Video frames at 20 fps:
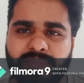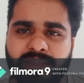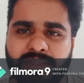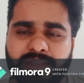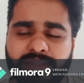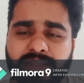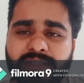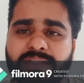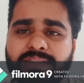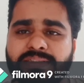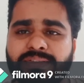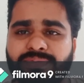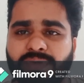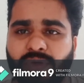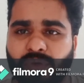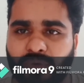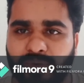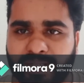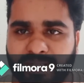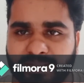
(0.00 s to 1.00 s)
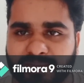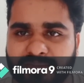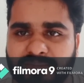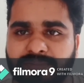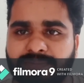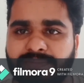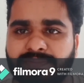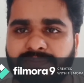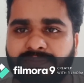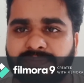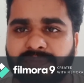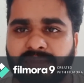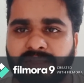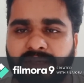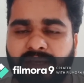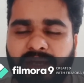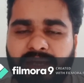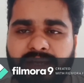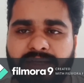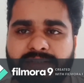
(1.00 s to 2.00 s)
years of colonialism.
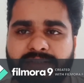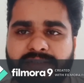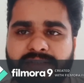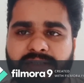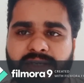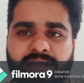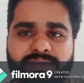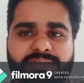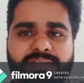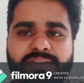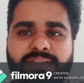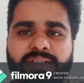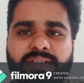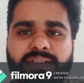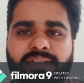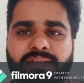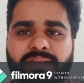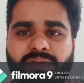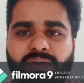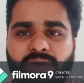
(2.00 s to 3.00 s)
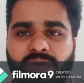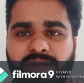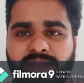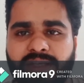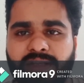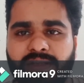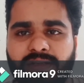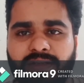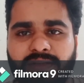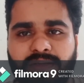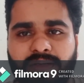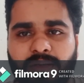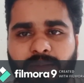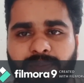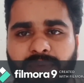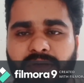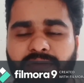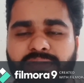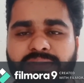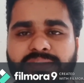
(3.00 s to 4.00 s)
And after that, the colonial
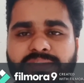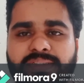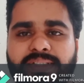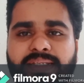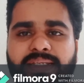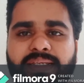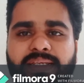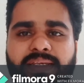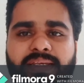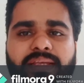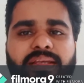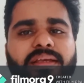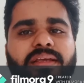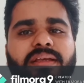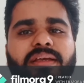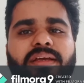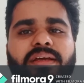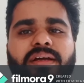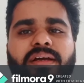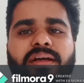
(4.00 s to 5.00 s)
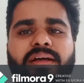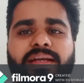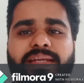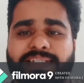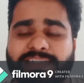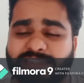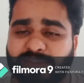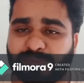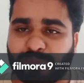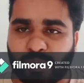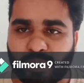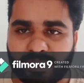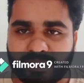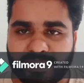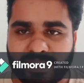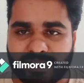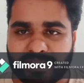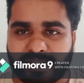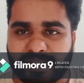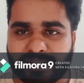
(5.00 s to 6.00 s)
powers, they explored
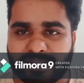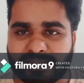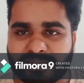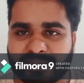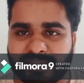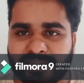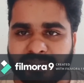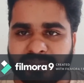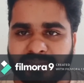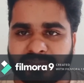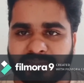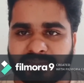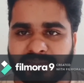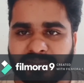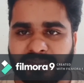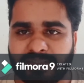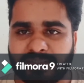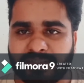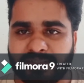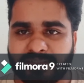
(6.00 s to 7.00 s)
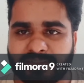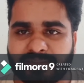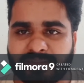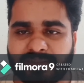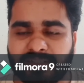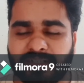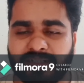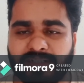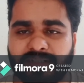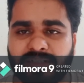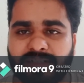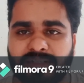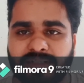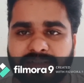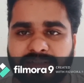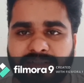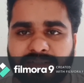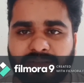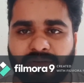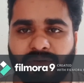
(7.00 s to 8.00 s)
the other countries, and
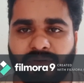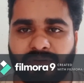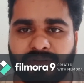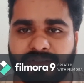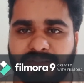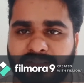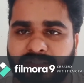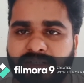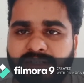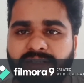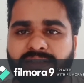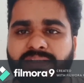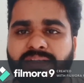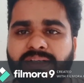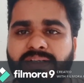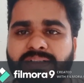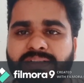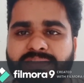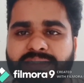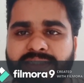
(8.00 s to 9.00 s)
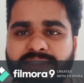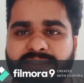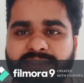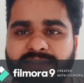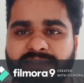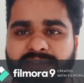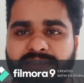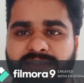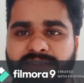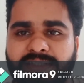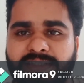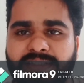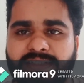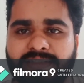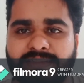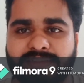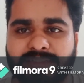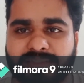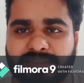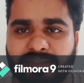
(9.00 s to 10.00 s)
they conquered the countries, and
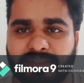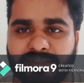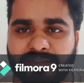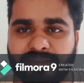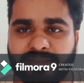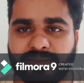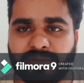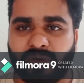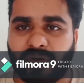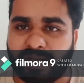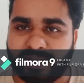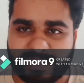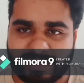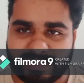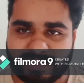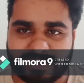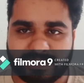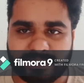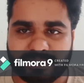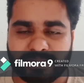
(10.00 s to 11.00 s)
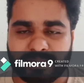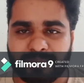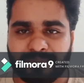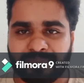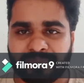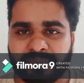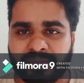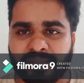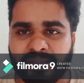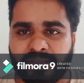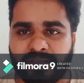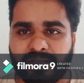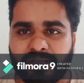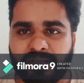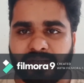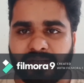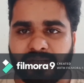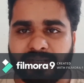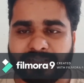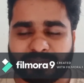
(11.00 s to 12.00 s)
they settled colonies there,
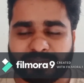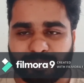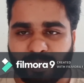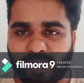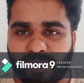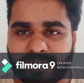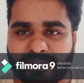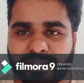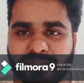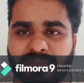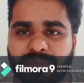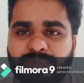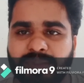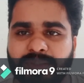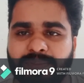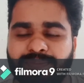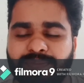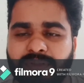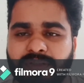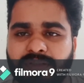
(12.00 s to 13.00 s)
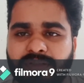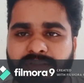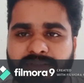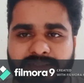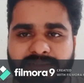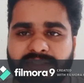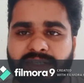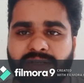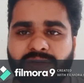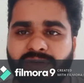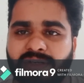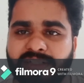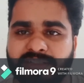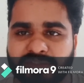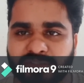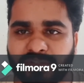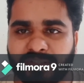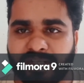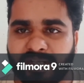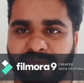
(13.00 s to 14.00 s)
exploited the people. These are all
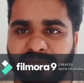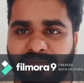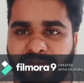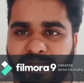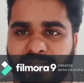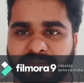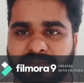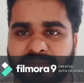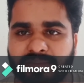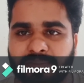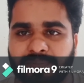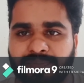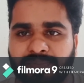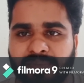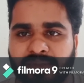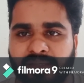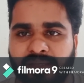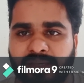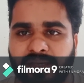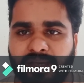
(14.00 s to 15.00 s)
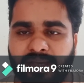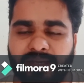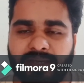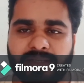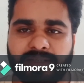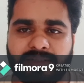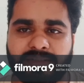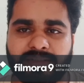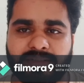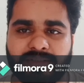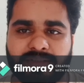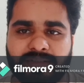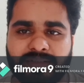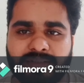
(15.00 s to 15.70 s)
historical facts. And